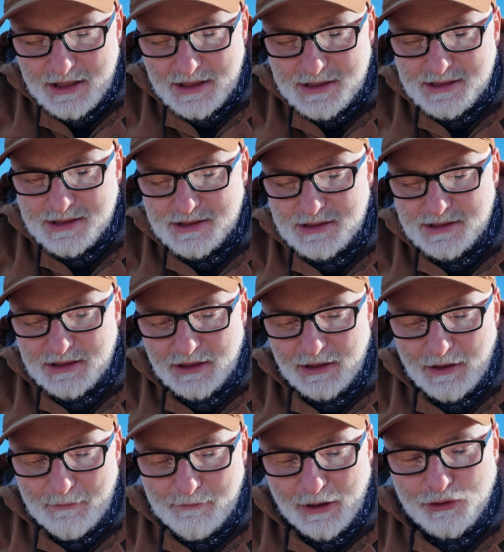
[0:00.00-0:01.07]
is
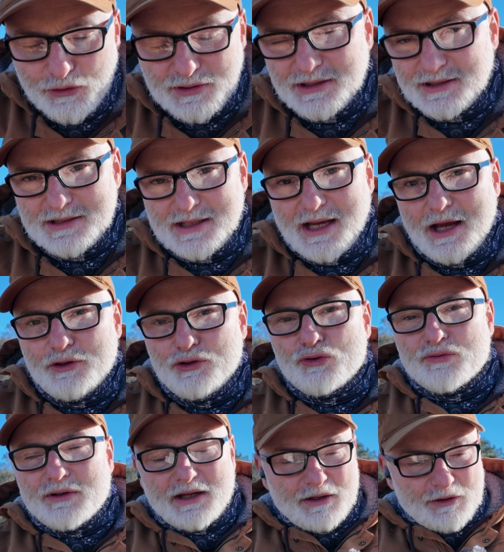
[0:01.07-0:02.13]
by using this AI,
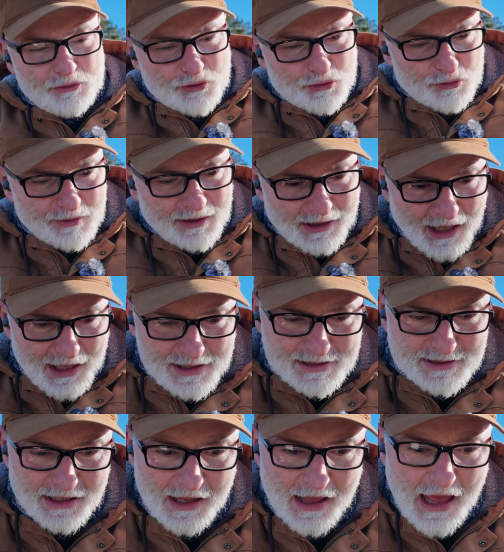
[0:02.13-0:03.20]
you
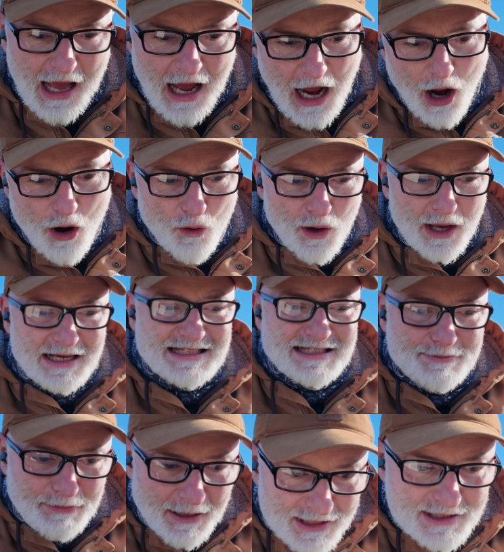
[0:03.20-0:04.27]
realize how
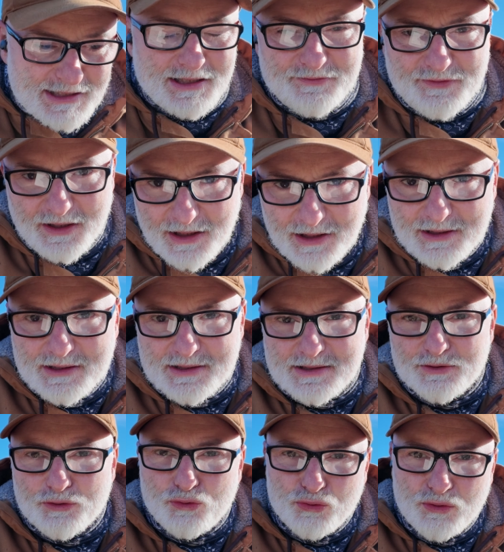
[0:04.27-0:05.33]
expensive it
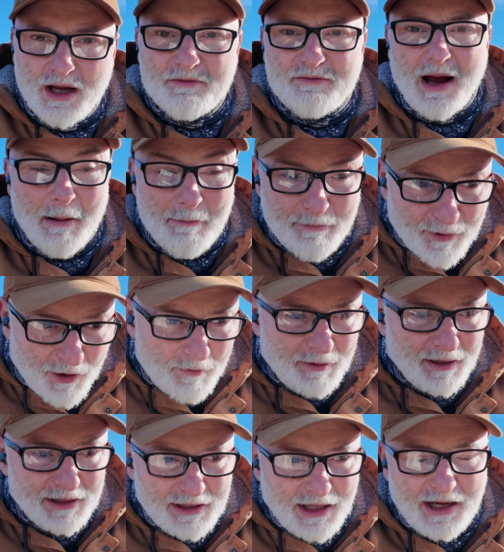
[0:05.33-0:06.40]
is to have a
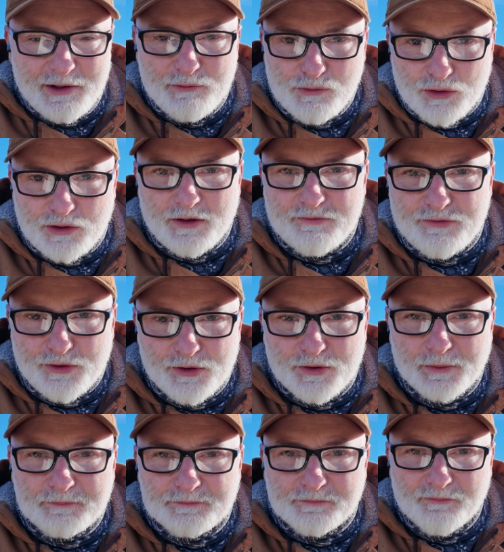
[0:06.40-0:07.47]
proper AI working for
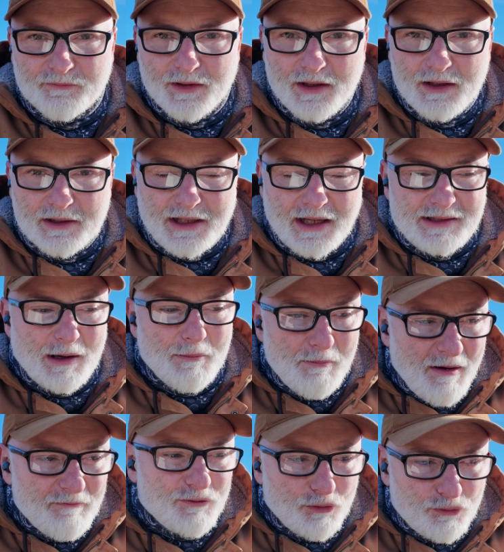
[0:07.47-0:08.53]
you. Okay, the
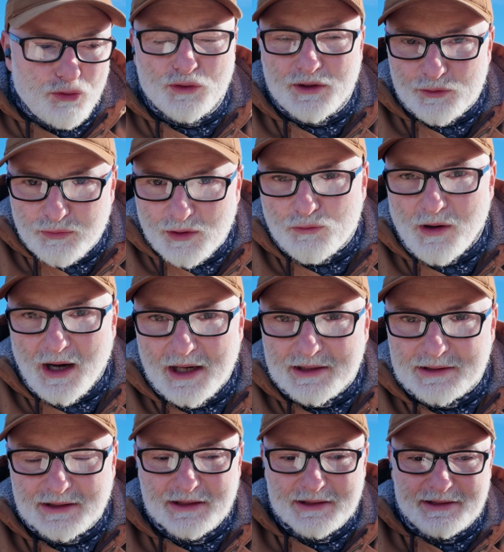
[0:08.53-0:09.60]
amount of token
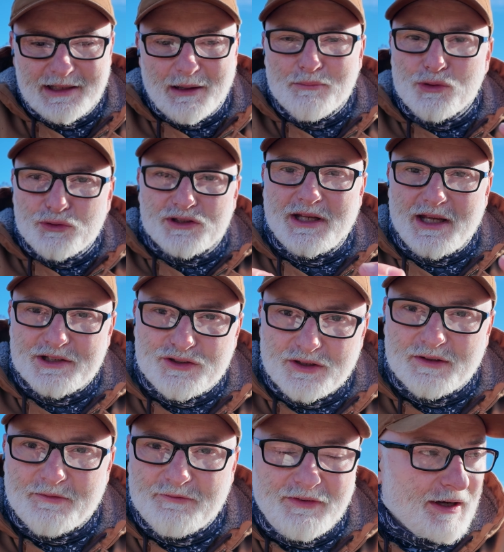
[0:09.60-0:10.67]
required in a
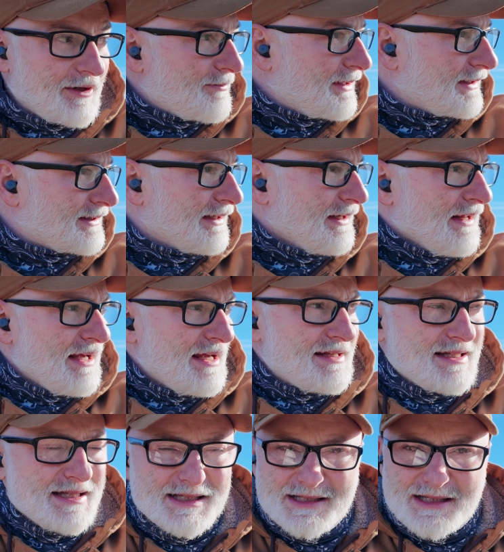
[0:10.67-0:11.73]
multi-agent environment
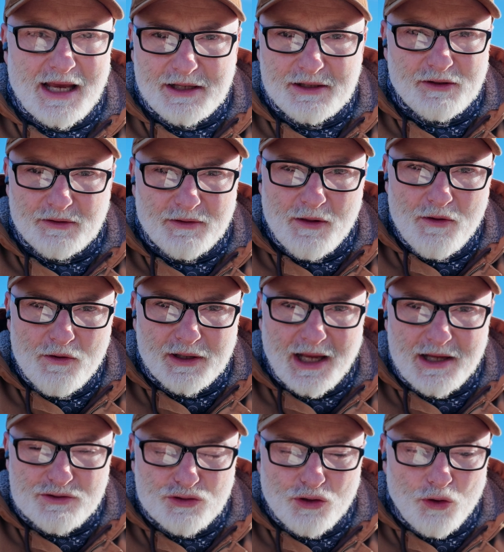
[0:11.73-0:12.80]
is insane.
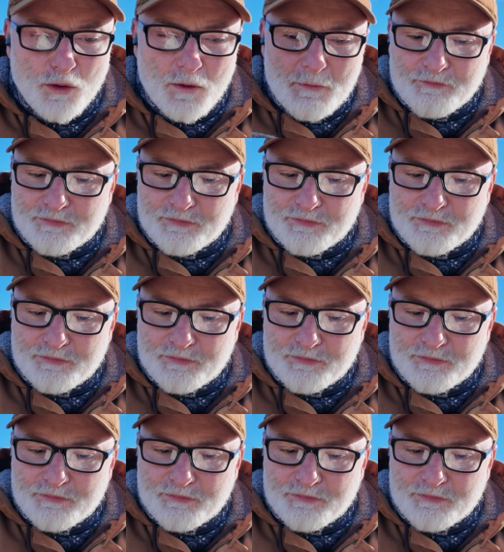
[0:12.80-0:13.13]
Okay, so